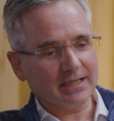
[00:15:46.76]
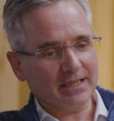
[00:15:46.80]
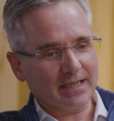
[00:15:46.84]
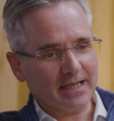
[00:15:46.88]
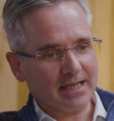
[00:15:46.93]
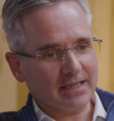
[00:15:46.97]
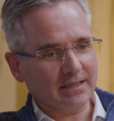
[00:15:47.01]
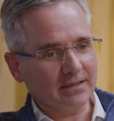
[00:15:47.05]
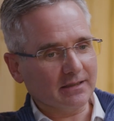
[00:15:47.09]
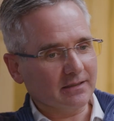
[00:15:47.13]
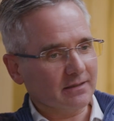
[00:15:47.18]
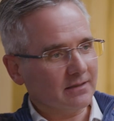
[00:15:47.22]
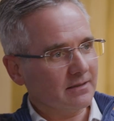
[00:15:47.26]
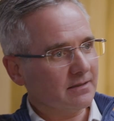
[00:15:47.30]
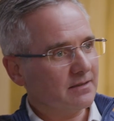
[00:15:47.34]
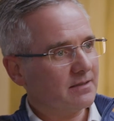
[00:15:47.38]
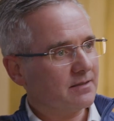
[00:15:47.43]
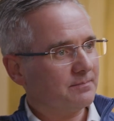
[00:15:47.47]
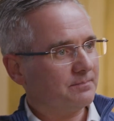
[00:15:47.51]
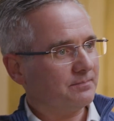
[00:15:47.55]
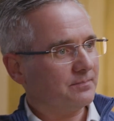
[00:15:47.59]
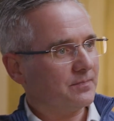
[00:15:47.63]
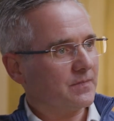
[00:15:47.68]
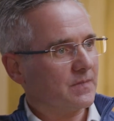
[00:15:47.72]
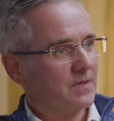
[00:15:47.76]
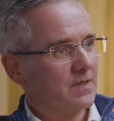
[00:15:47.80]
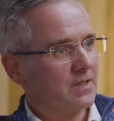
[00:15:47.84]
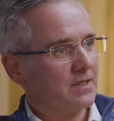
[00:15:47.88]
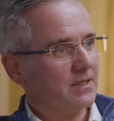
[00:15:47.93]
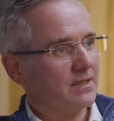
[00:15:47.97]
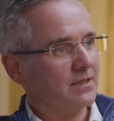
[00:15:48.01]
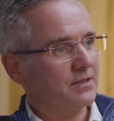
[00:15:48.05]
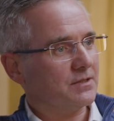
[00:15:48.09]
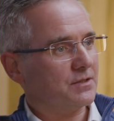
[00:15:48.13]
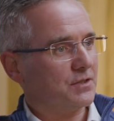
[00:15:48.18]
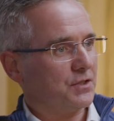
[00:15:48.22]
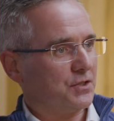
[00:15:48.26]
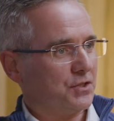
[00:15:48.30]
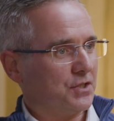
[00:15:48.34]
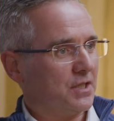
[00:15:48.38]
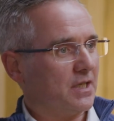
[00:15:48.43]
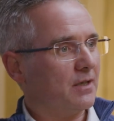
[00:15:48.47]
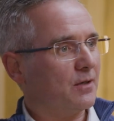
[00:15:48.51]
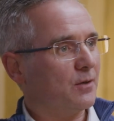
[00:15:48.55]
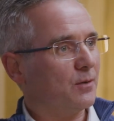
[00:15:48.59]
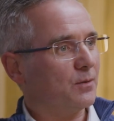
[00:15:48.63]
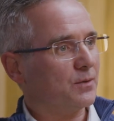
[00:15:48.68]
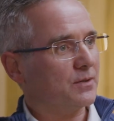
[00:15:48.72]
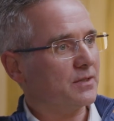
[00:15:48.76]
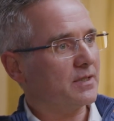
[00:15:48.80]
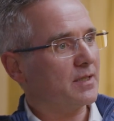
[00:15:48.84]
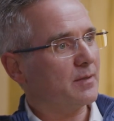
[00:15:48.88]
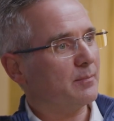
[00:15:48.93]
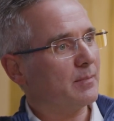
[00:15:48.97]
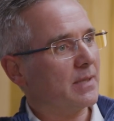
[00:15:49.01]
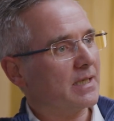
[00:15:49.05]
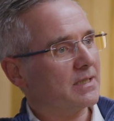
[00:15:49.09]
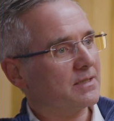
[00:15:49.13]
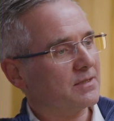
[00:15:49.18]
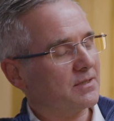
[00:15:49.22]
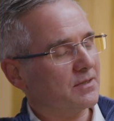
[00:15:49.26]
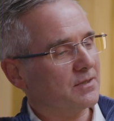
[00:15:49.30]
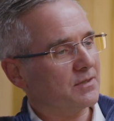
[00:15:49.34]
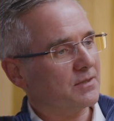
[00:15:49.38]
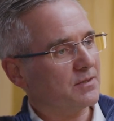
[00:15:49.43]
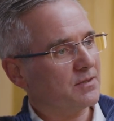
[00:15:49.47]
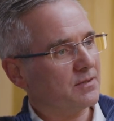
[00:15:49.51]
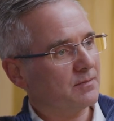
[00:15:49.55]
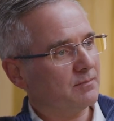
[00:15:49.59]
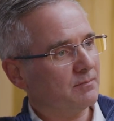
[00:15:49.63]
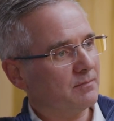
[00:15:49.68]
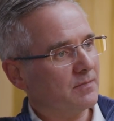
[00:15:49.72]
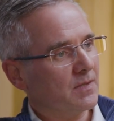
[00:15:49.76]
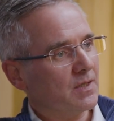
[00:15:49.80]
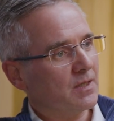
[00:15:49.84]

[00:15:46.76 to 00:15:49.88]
the end, it's the shareholder that matters